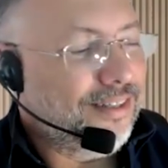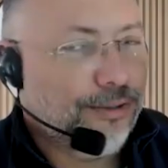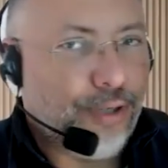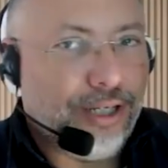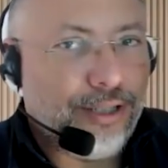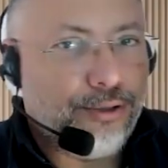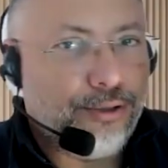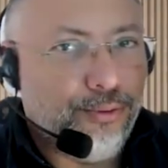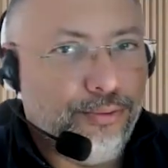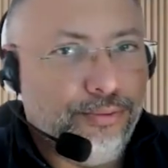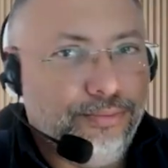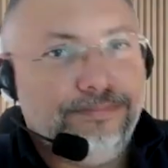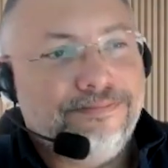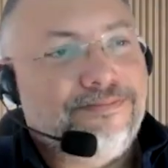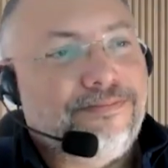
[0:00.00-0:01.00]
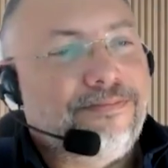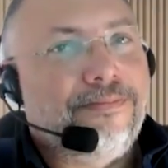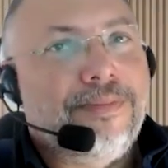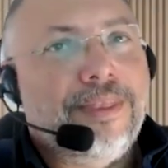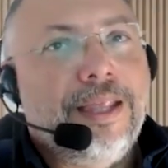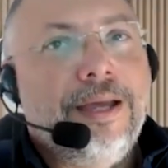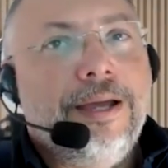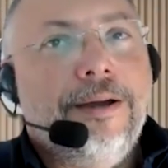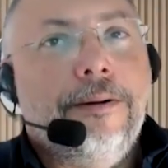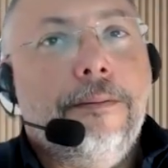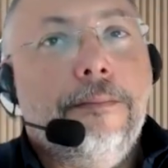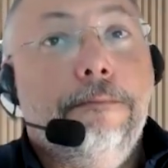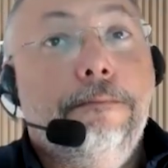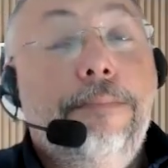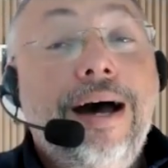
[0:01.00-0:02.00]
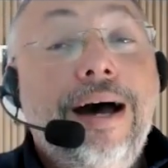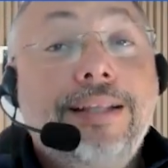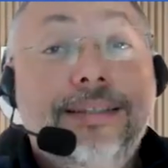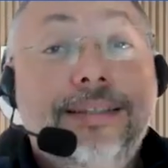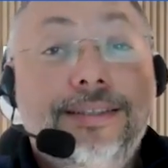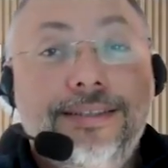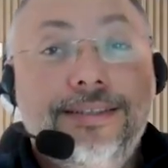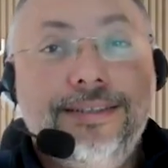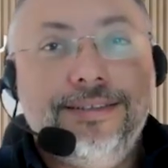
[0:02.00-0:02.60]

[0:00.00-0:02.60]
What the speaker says: great tool, but